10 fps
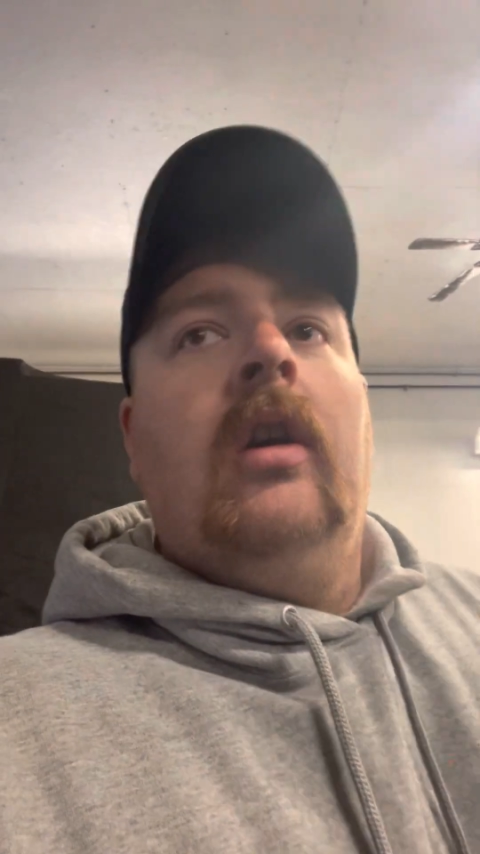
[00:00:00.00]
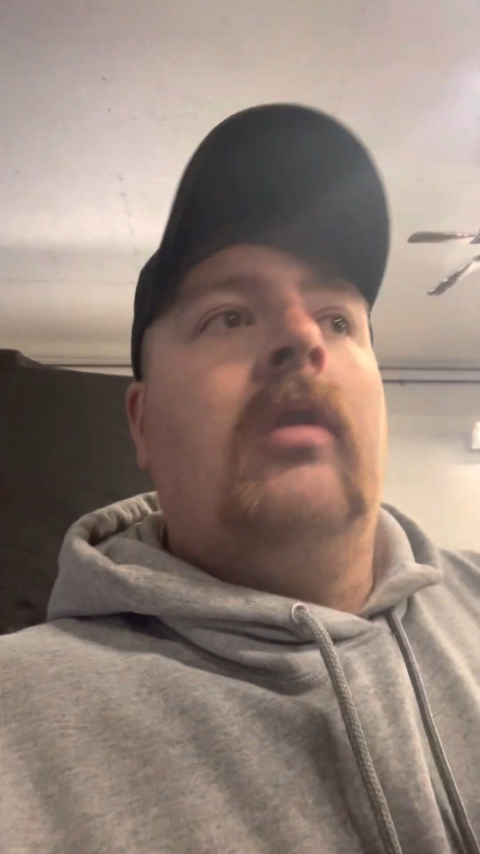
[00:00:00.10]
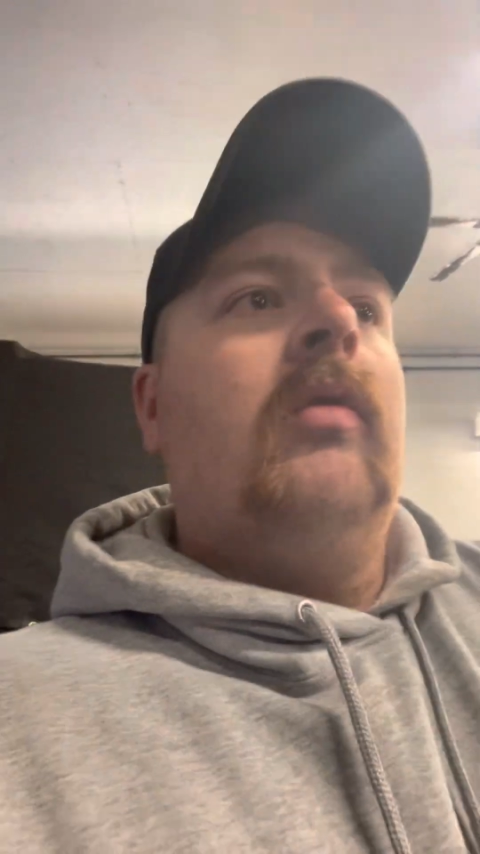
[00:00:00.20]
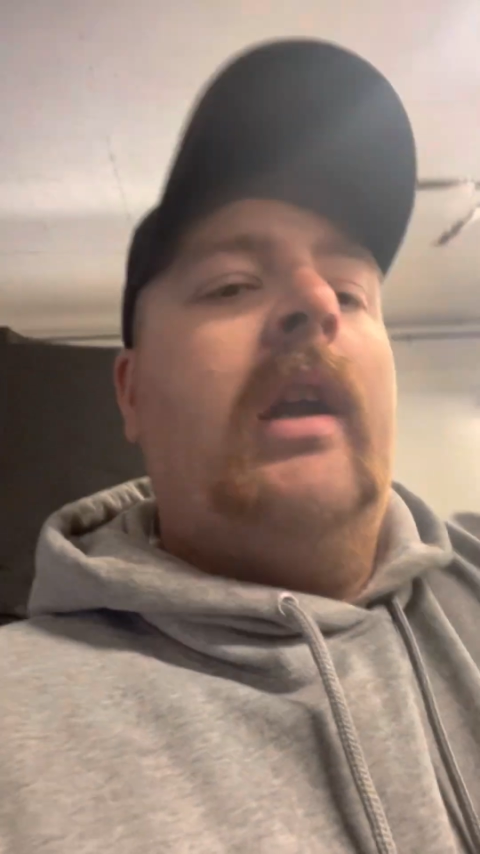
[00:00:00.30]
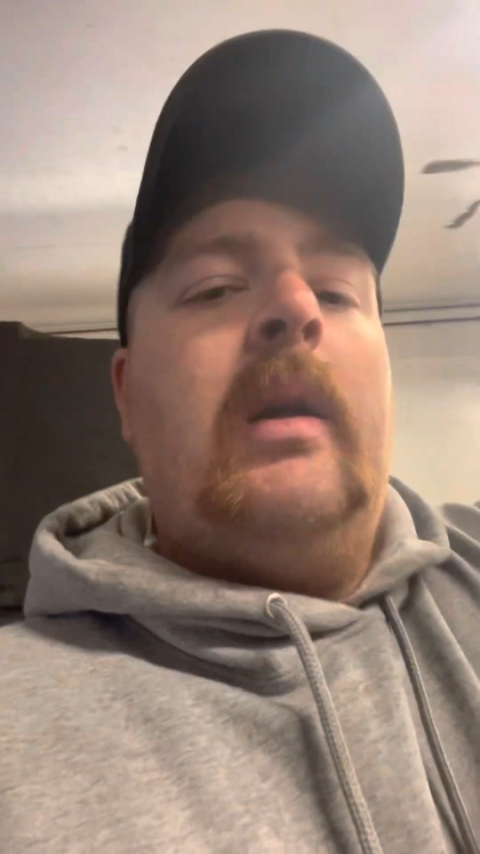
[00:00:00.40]

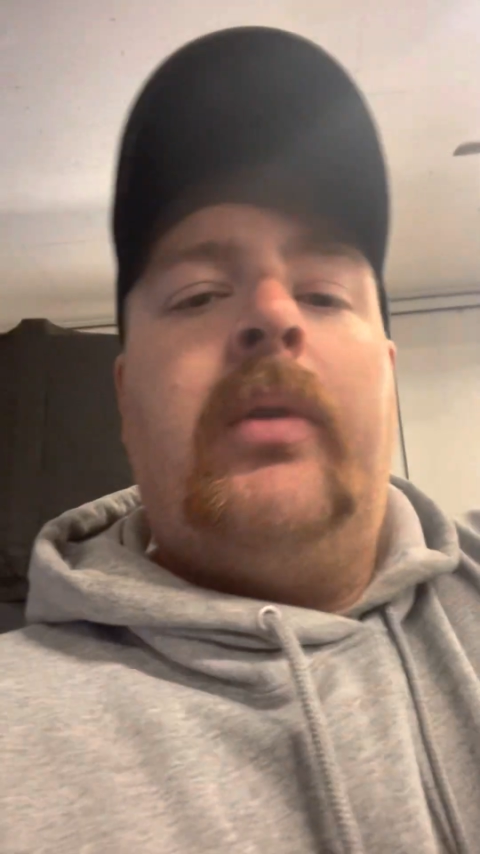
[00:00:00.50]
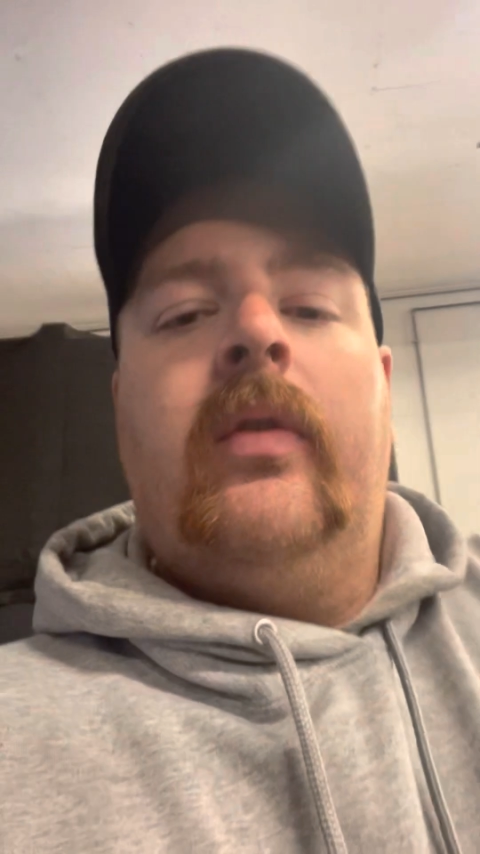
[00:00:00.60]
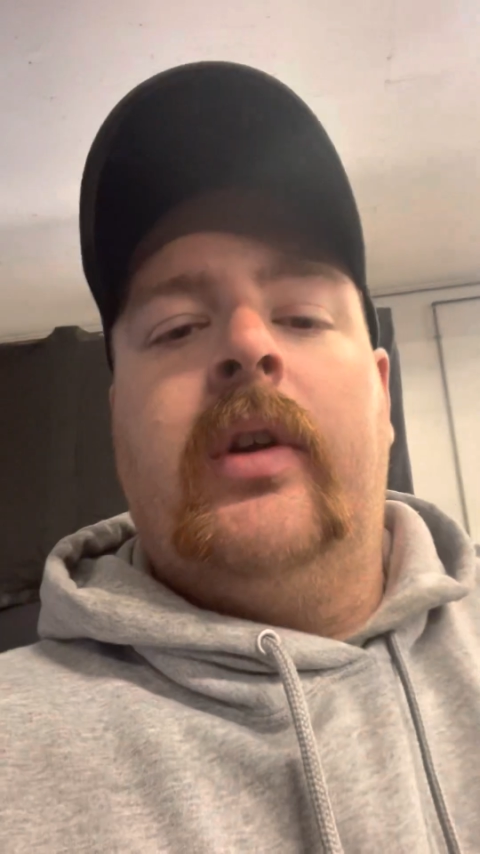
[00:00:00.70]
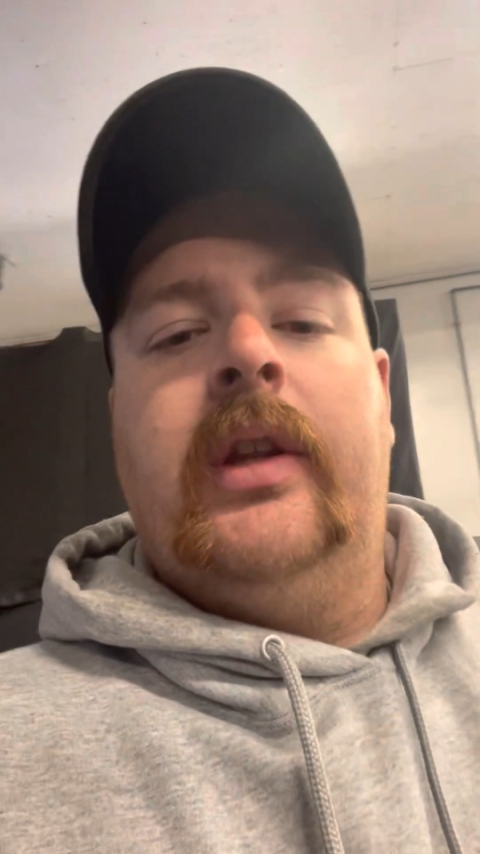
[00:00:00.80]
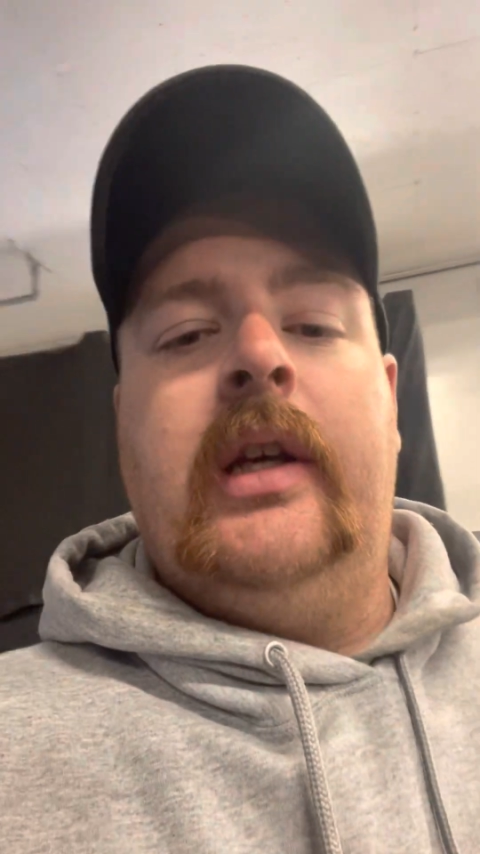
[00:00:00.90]
right up
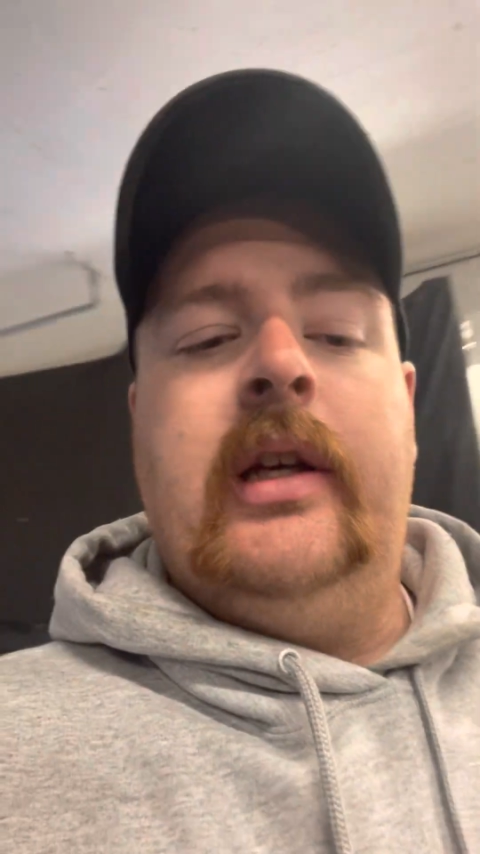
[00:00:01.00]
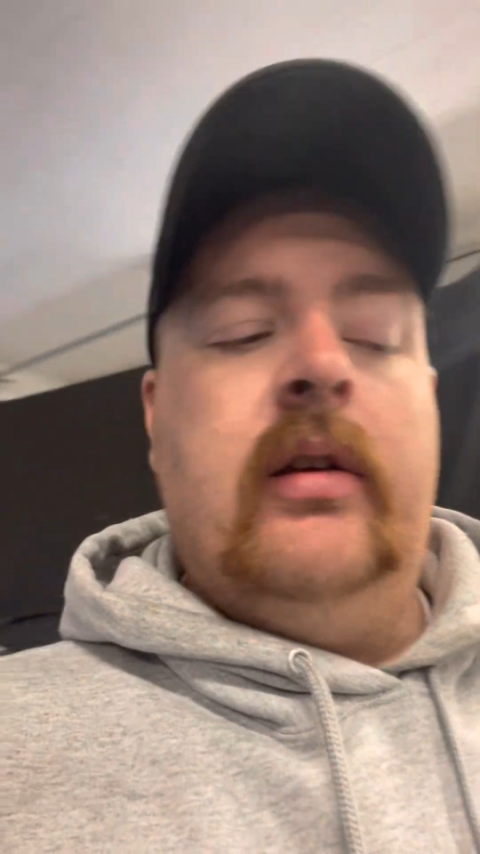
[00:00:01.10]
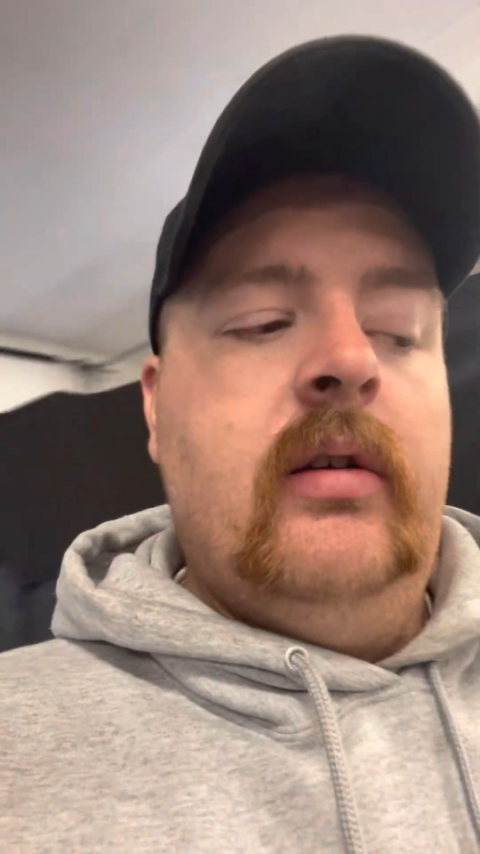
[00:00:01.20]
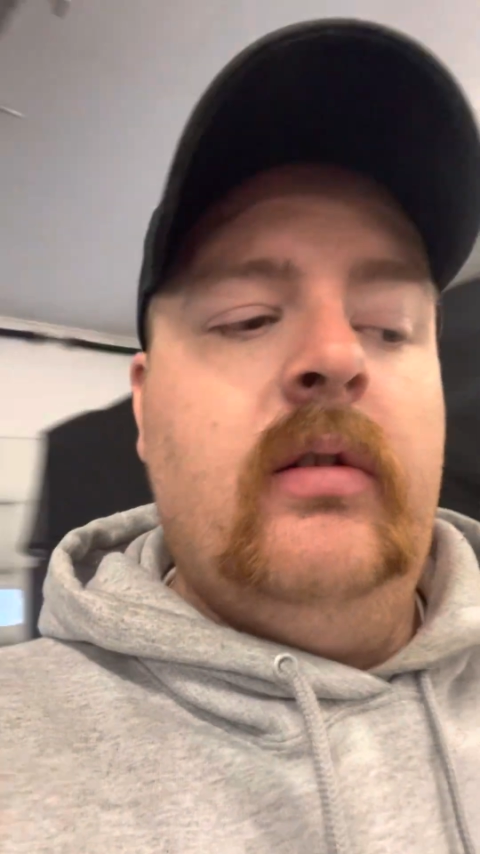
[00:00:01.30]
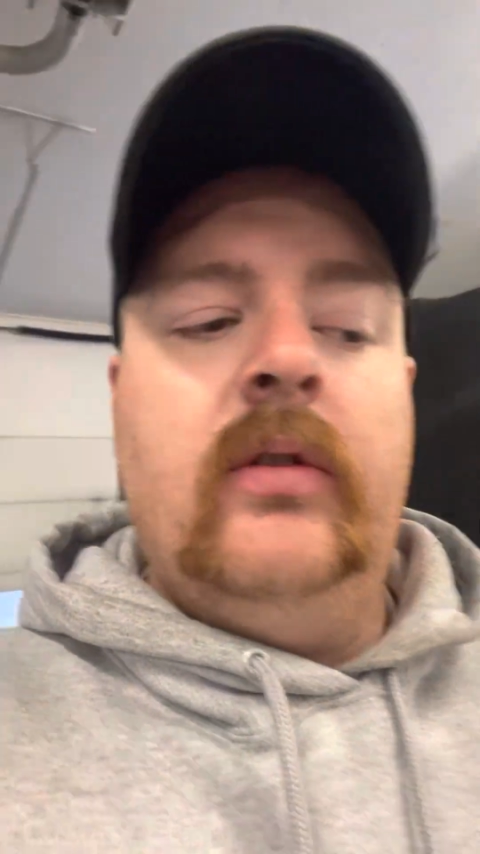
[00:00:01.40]
over the
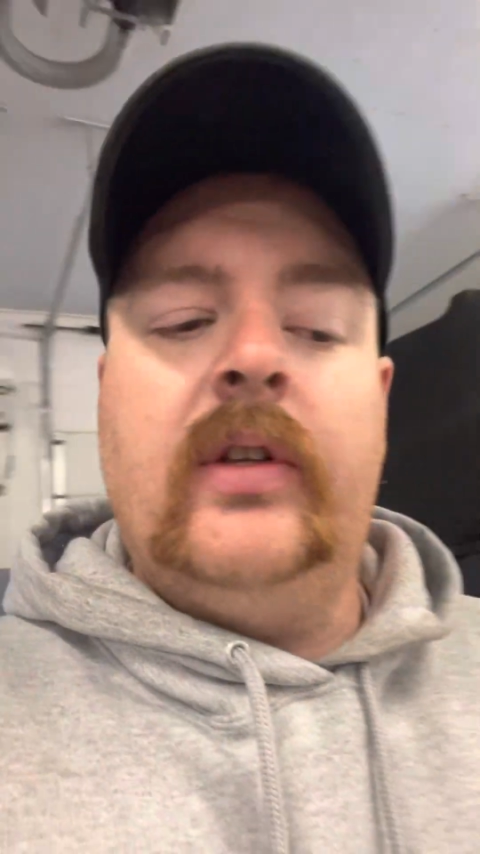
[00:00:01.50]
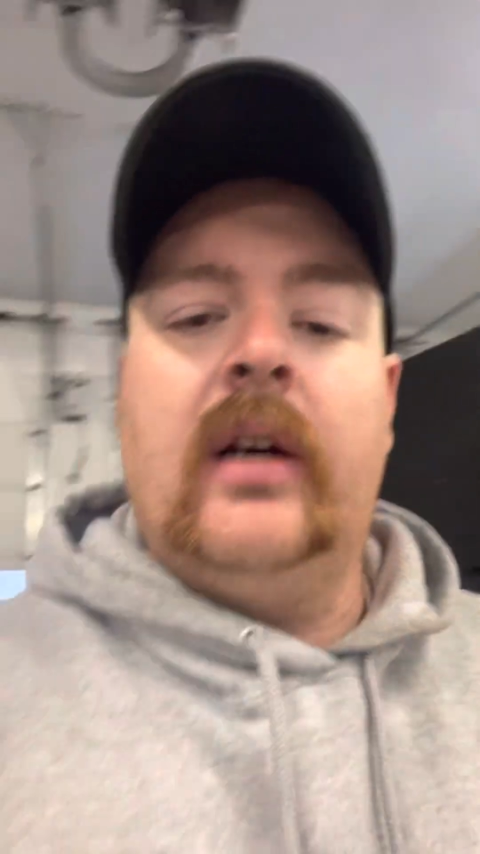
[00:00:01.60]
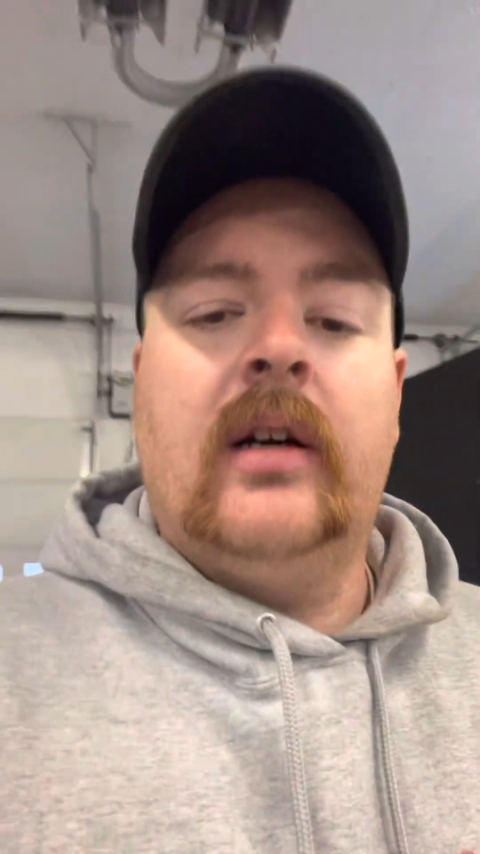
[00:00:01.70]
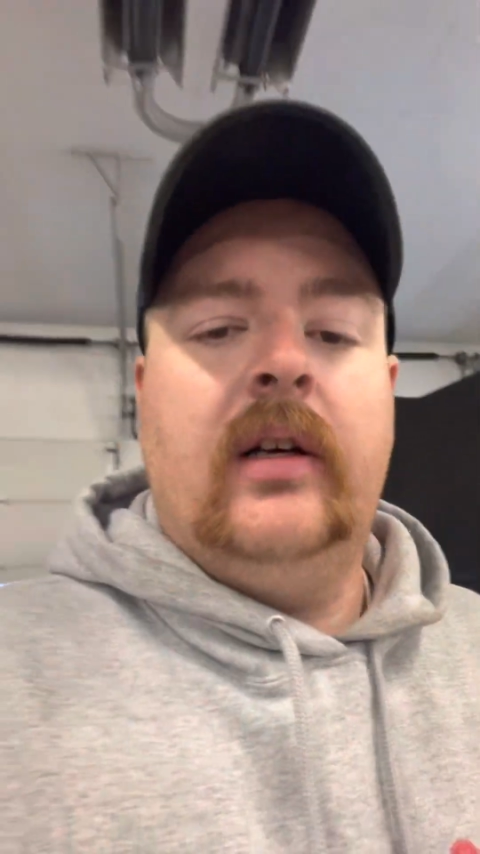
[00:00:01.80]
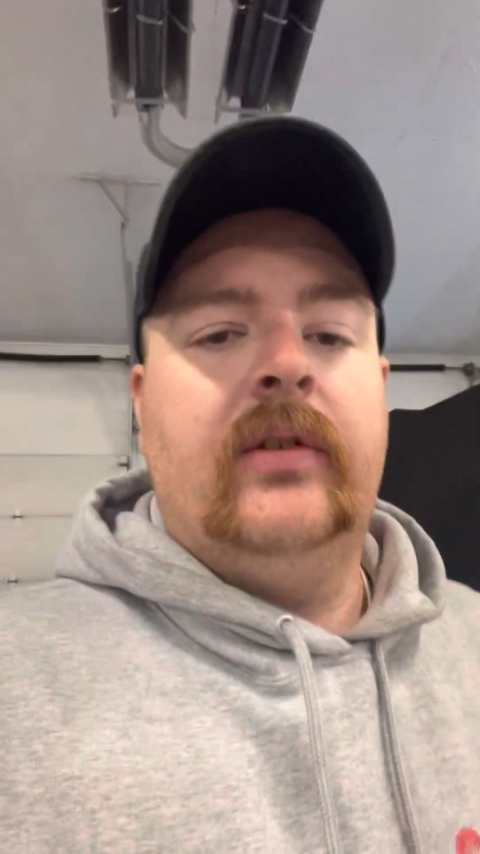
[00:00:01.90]
center
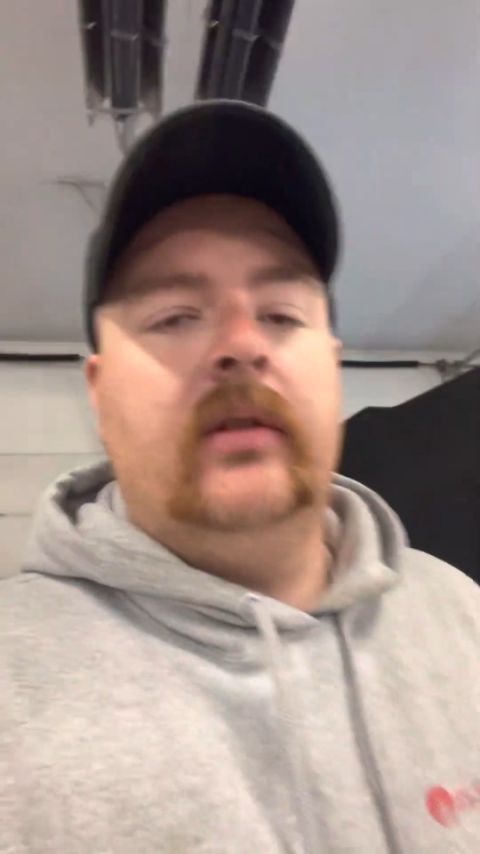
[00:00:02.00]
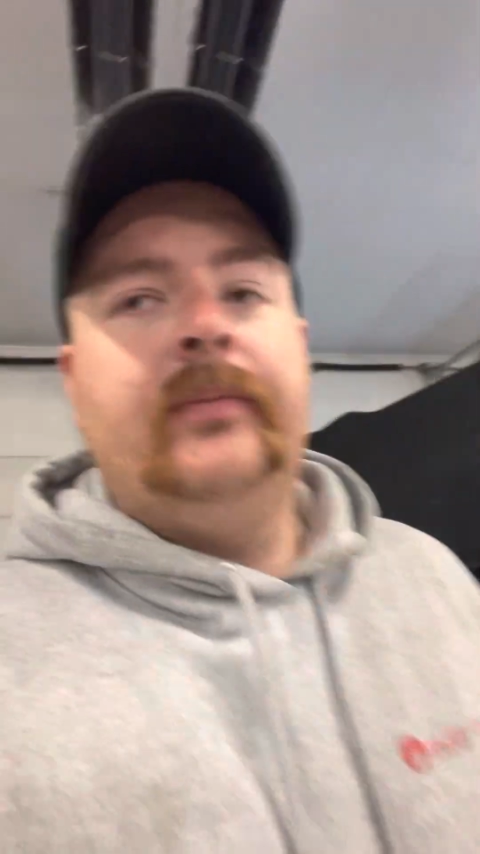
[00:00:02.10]
console.